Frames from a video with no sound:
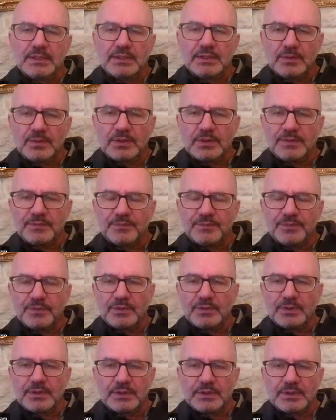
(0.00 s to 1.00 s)
looking
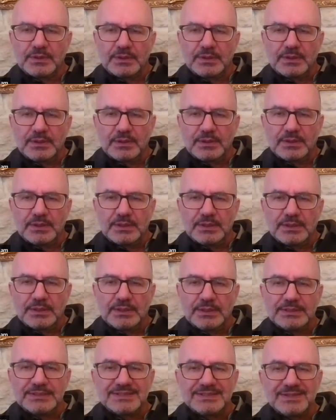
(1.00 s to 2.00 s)
for
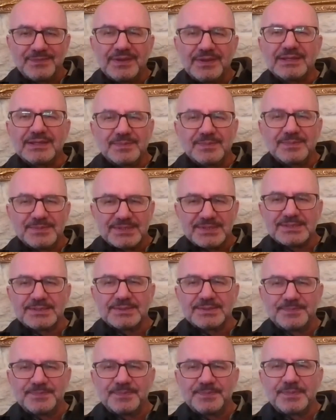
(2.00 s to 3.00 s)
the victims.
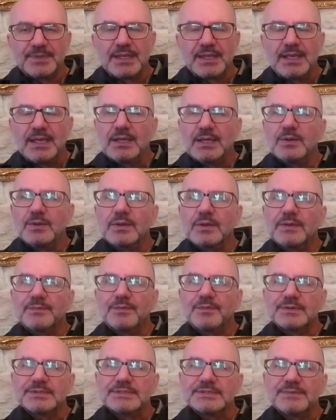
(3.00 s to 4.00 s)
Looking
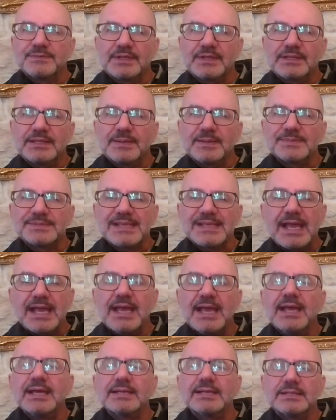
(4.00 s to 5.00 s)
for the victims,
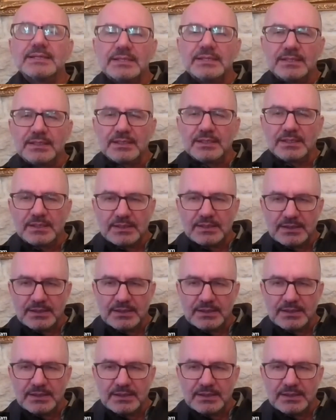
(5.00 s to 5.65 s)
and here